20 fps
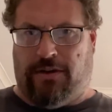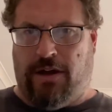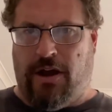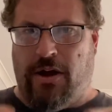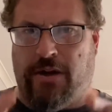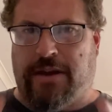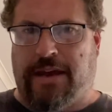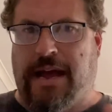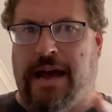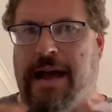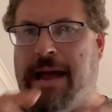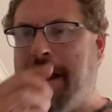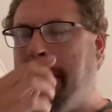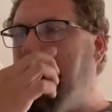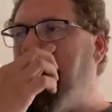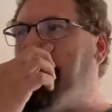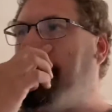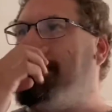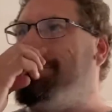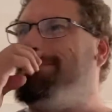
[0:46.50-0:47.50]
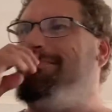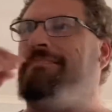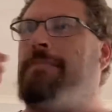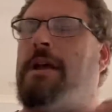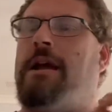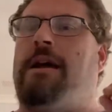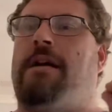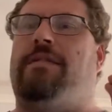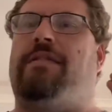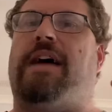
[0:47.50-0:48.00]
Okay?
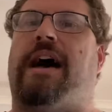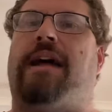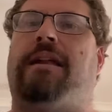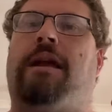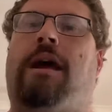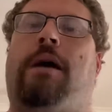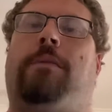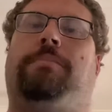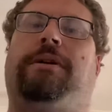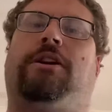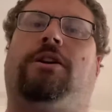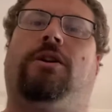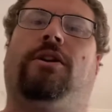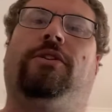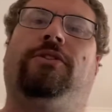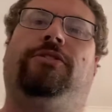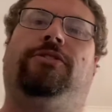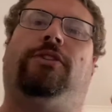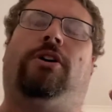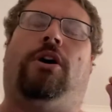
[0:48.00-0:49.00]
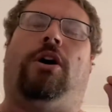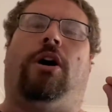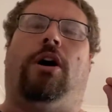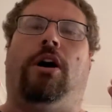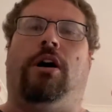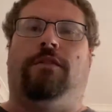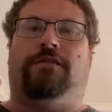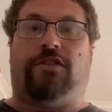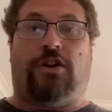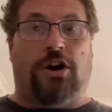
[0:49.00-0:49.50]
That because
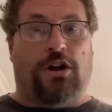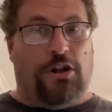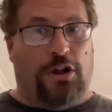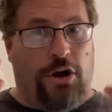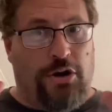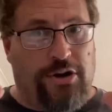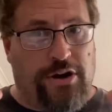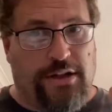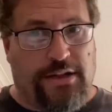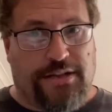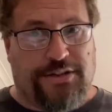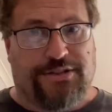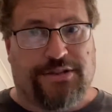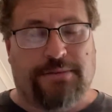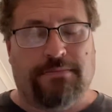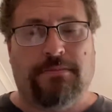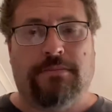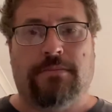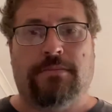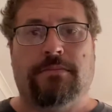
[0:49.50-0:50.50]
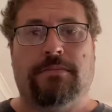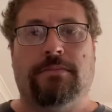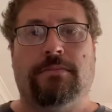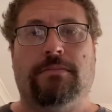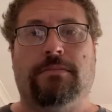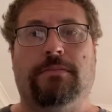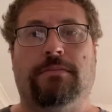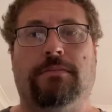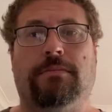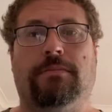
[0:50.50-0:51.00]
of colonialism,
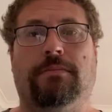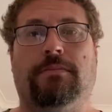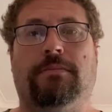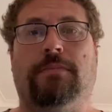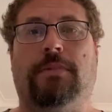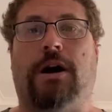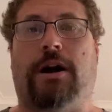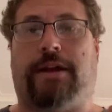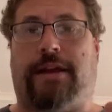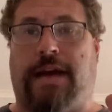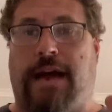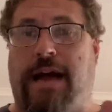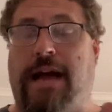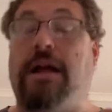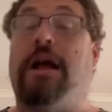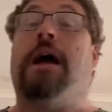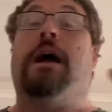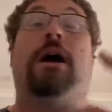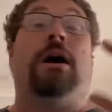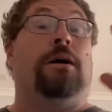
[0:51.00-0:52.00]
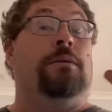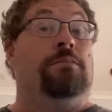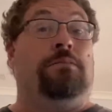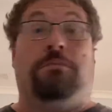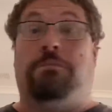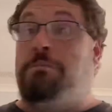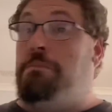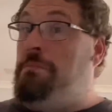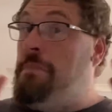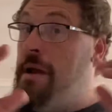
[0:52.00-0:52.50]
okay,
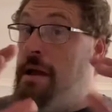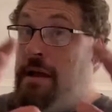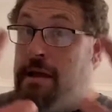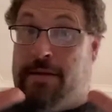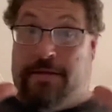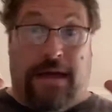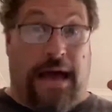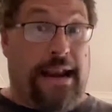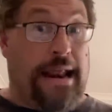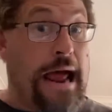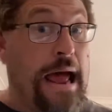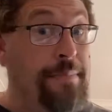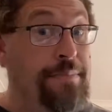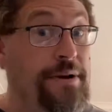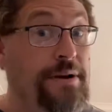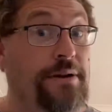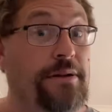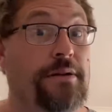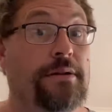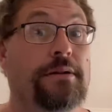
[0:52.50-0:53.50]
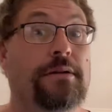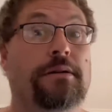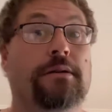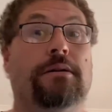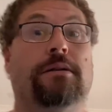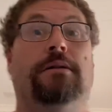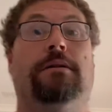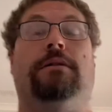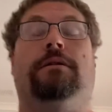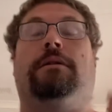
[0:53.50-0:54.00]
that happened.
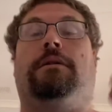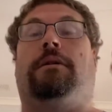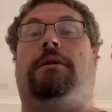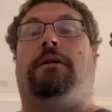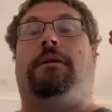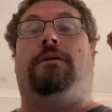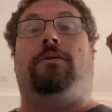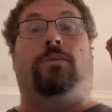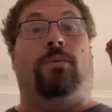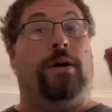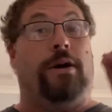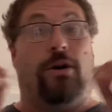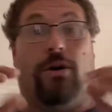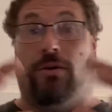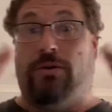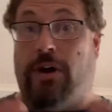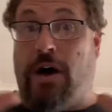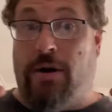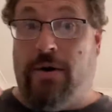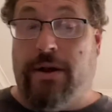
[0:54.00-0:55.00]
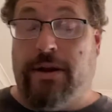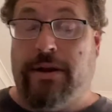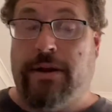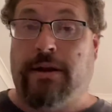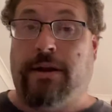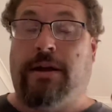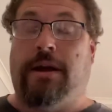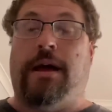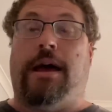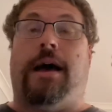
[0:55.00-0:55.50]
We all know it.
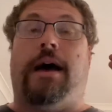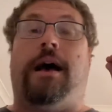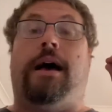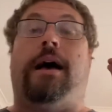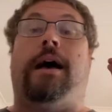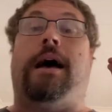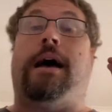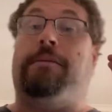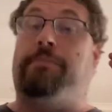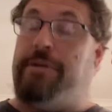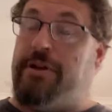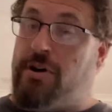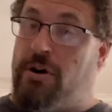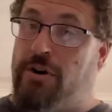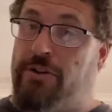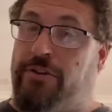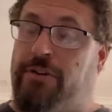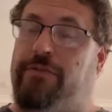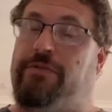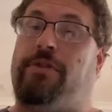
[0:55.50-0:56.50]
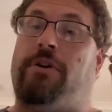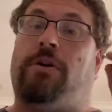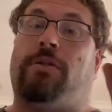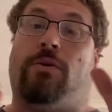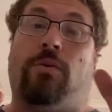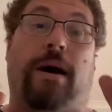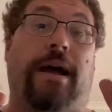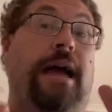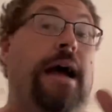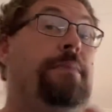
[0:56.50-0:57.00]
And because of the
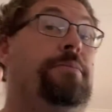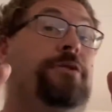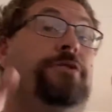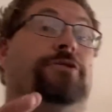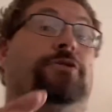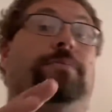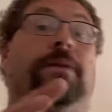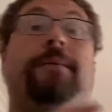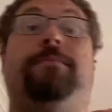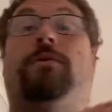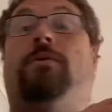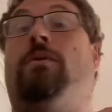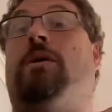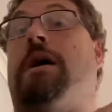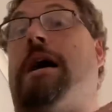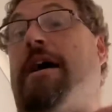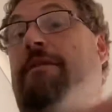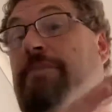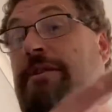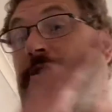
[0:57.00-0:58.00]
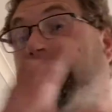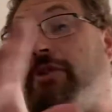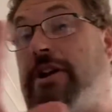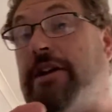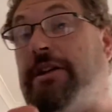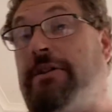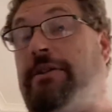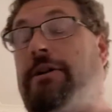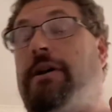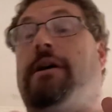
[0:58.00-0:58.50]
way Aboriginal people have been
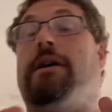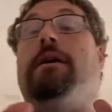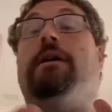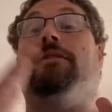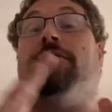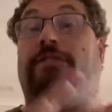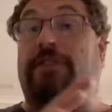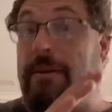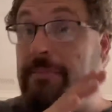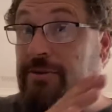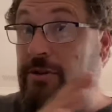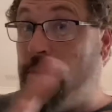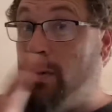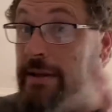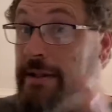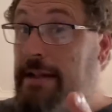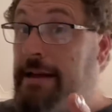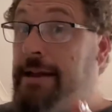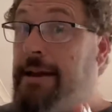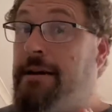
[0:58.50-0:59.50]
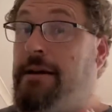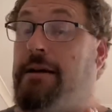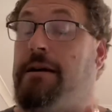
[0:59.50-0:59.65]
treated subsequently,